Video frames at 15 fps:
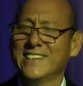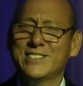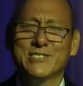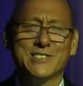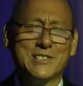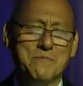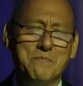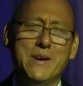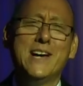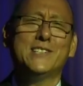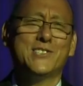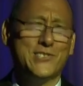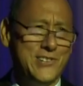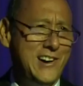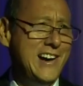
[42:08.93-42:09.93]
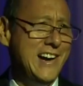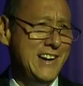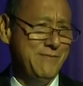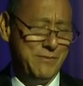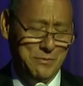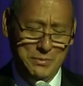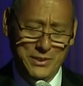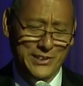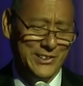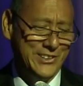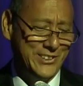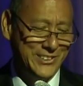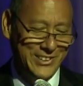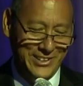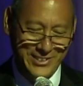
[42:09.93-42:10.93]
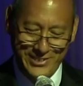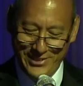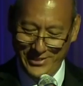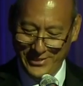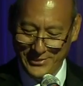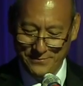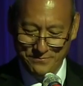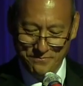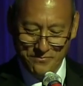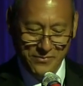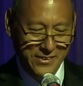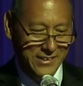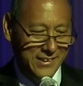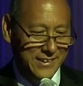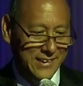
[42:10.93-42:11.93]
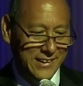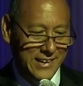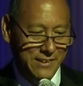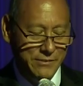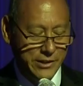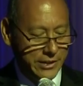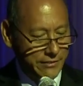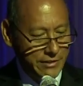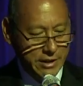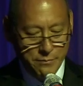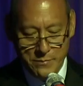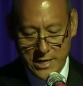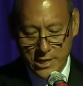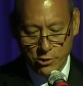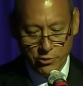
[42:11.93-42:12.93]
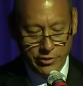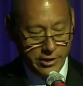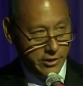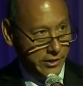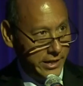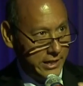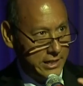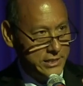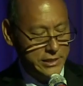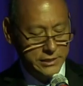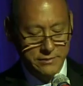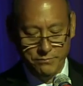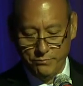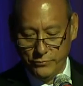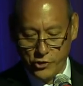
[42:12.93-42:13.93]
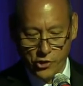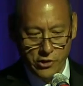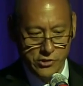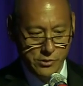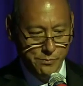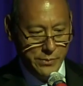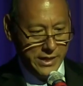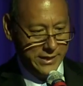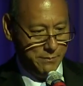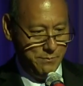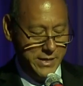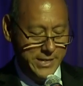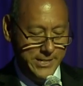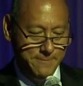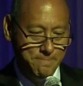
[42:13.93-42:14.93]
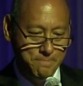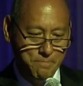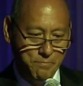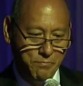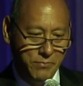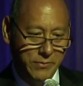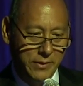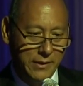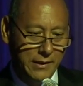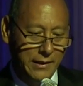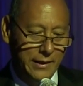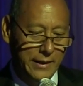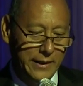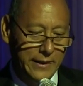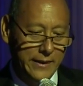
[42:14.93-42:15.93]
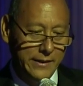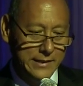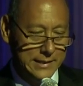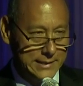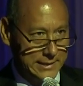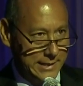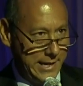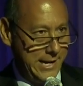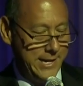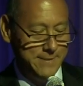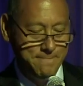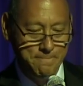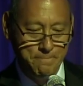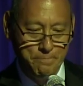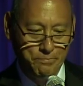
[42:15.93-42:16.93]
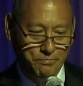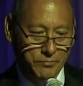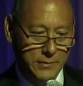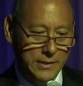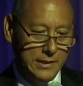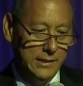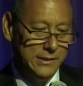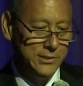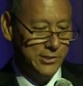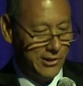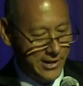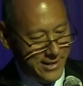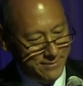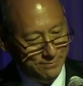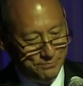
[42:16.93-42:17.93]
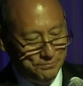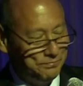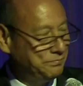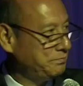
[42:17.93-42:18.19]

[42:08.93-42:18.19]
this is the best time for political cartoonists. I if you had a meter there, they could just charge them by the minute. The stain, sorry,